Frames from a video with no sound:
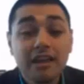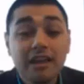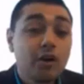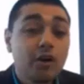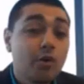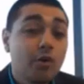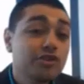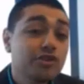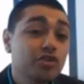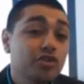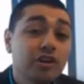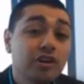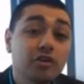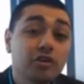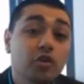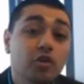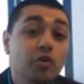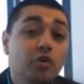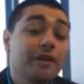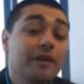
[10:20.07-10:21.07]
go ahead and join our
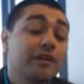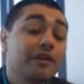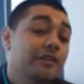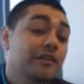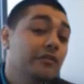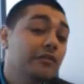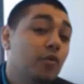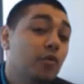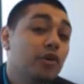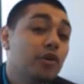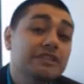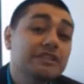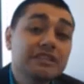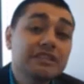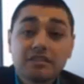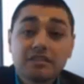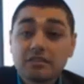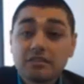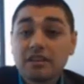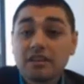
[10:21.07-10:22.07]
group and I'll give you more
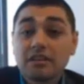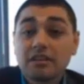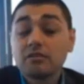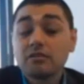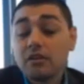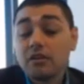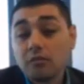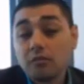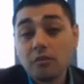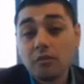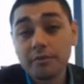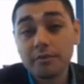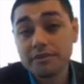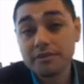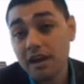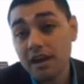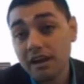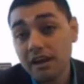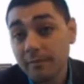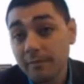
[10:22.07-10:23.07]
details on what we're
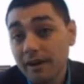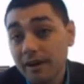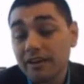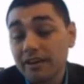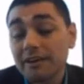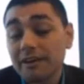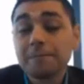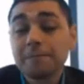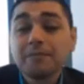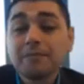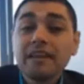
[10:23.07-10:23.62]
talking about here.